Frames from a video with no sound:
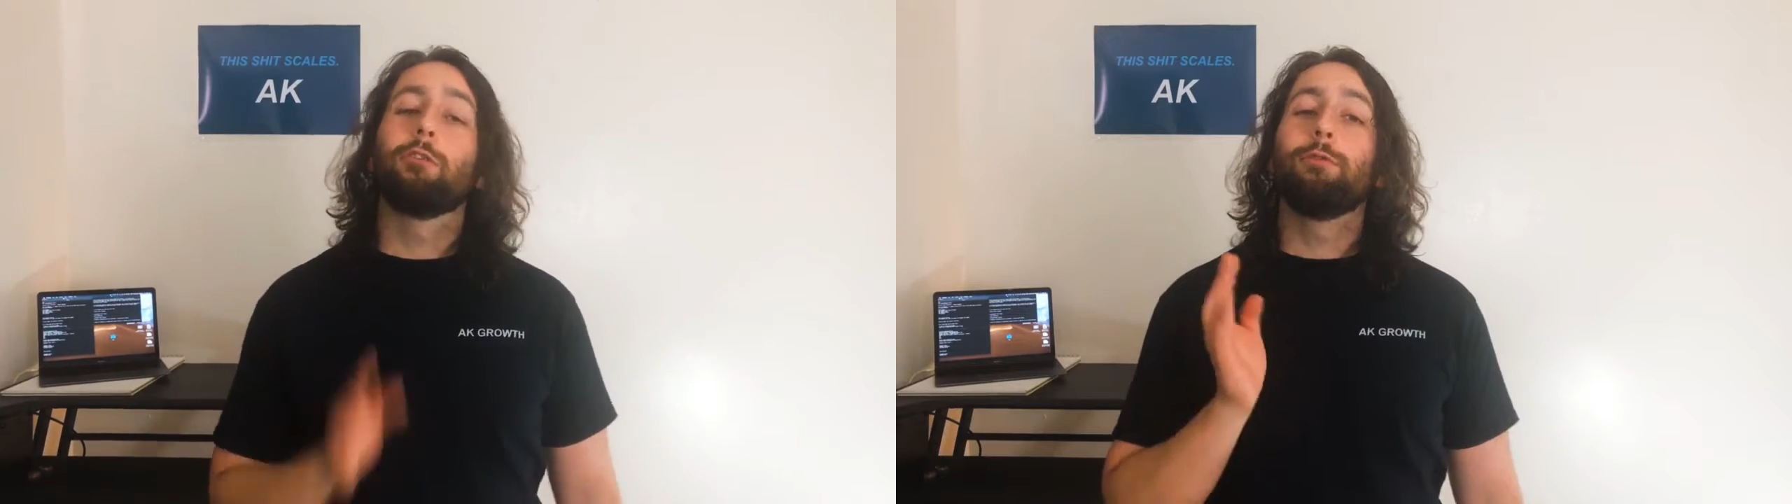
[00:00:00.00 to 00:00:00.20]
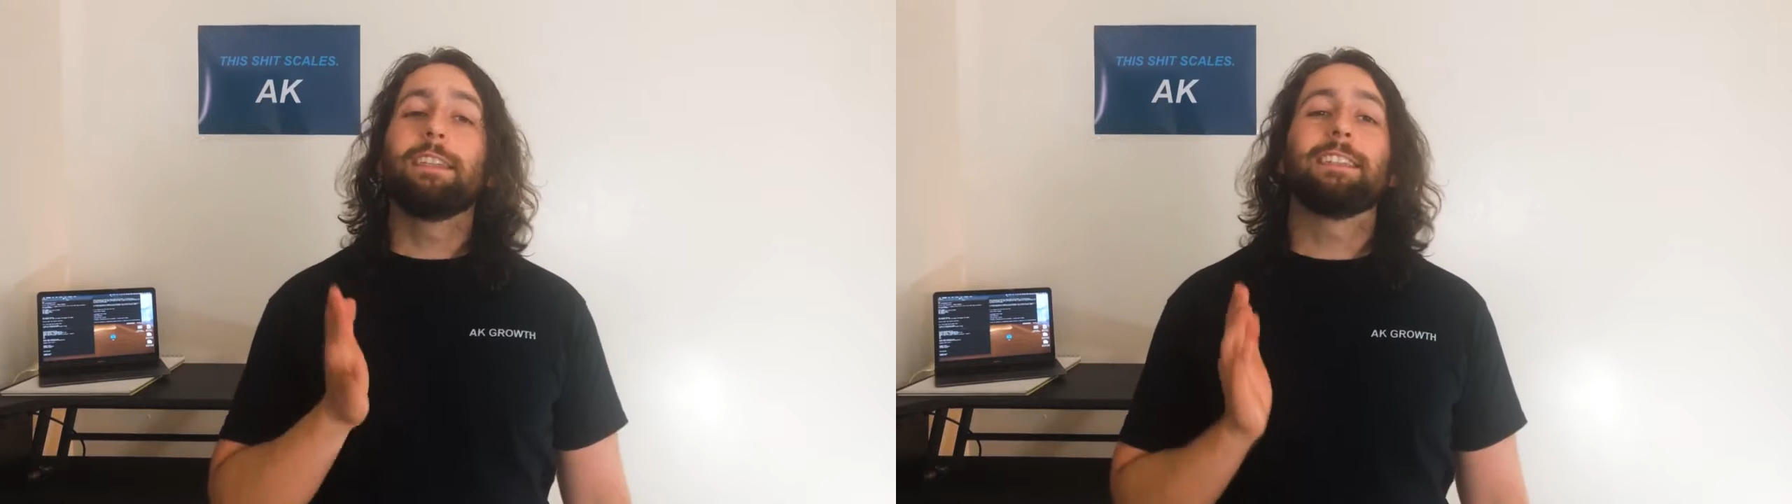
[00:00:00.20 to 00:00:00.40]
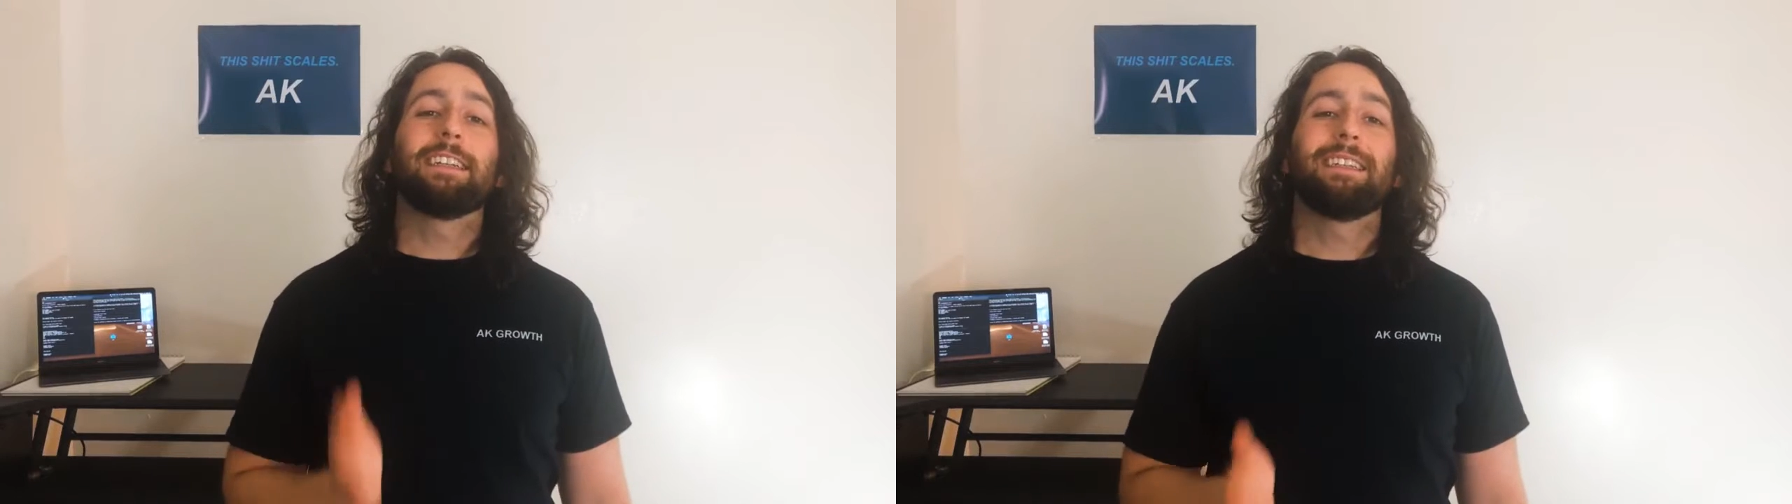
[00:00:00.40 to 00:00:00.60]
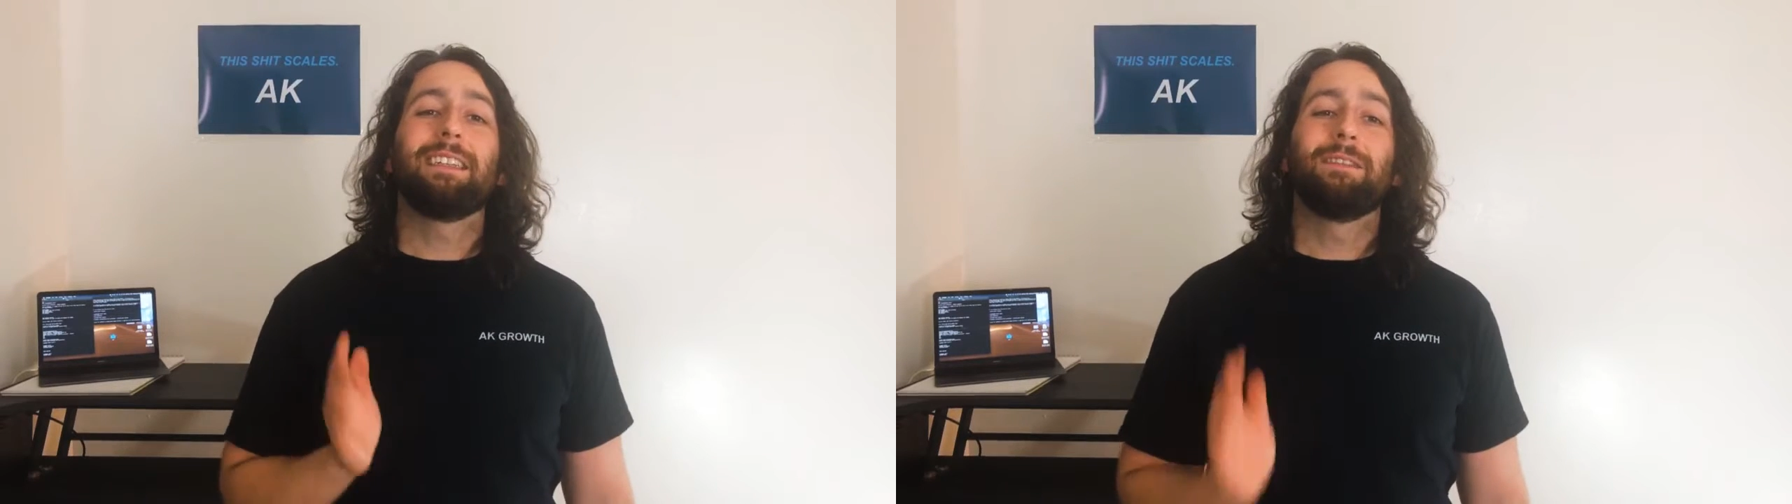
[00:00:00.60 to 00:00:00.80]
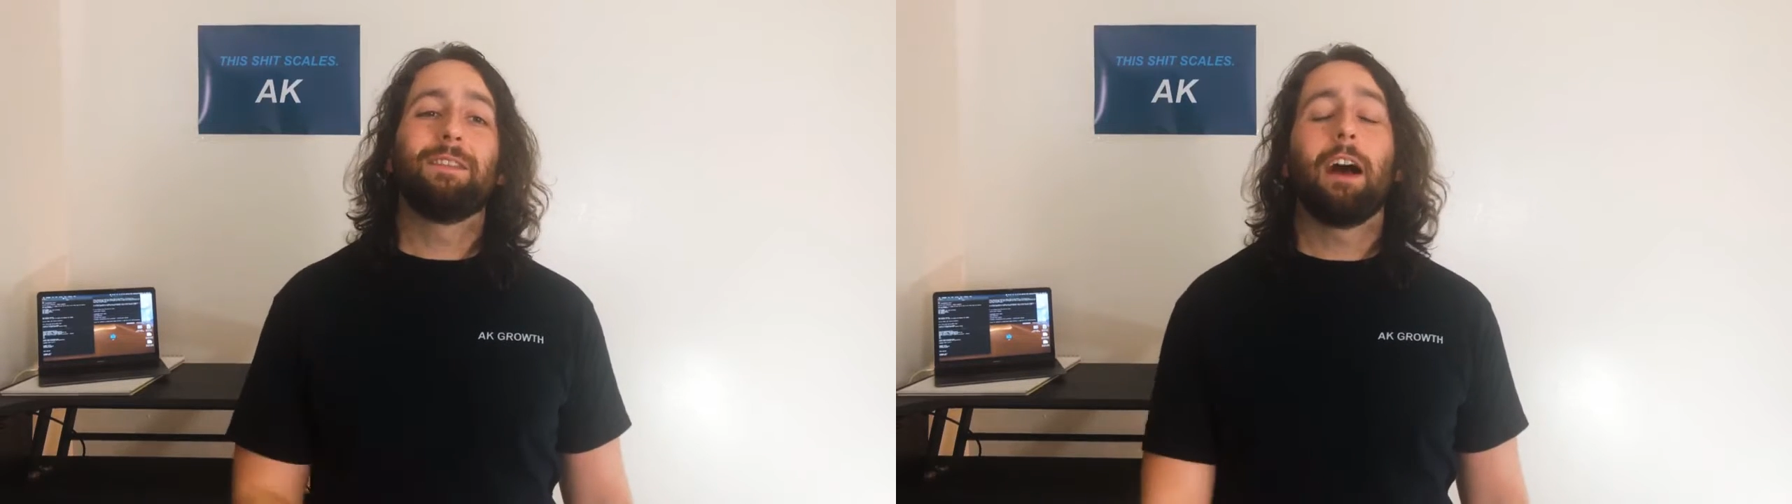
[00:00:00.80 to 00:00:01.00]

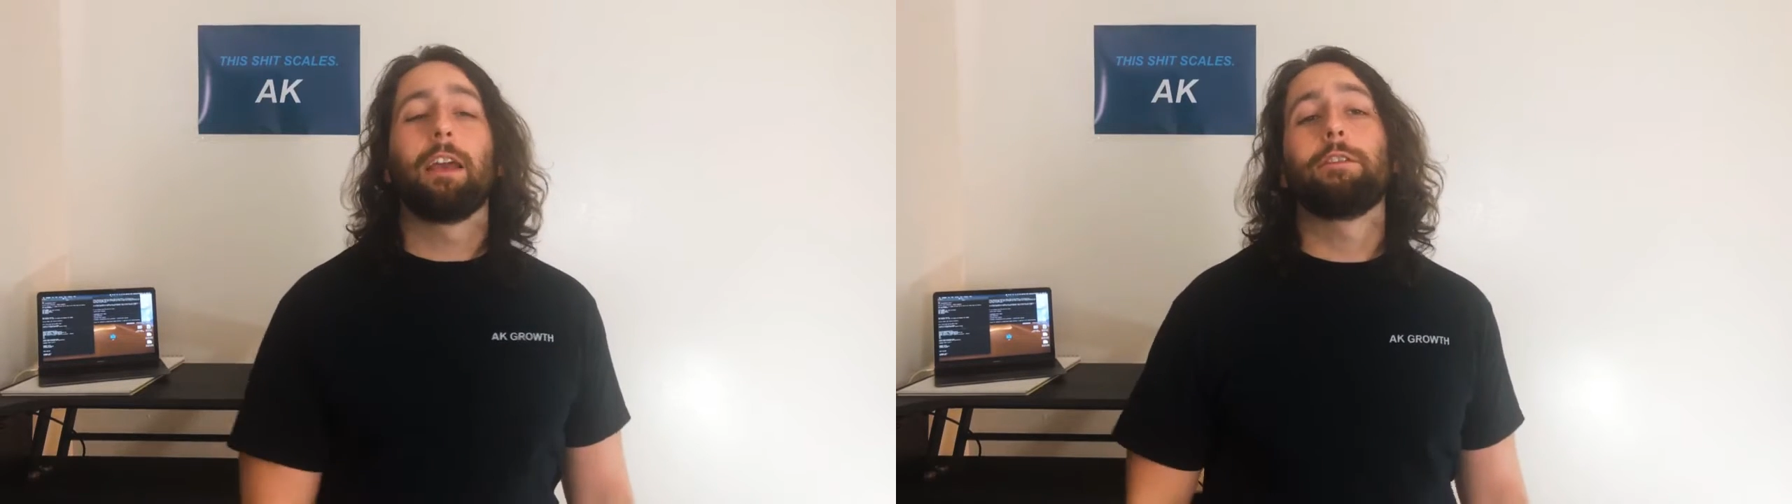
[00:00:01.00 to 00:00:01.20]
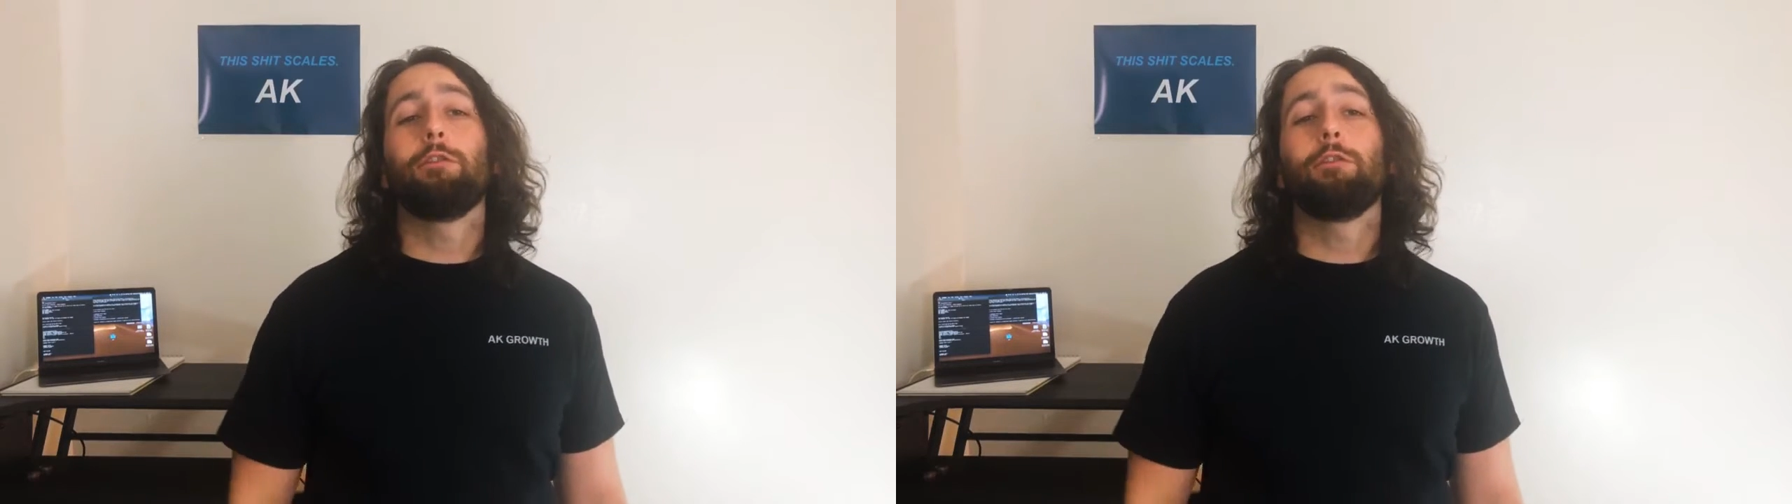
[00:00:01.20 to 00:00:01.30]
365.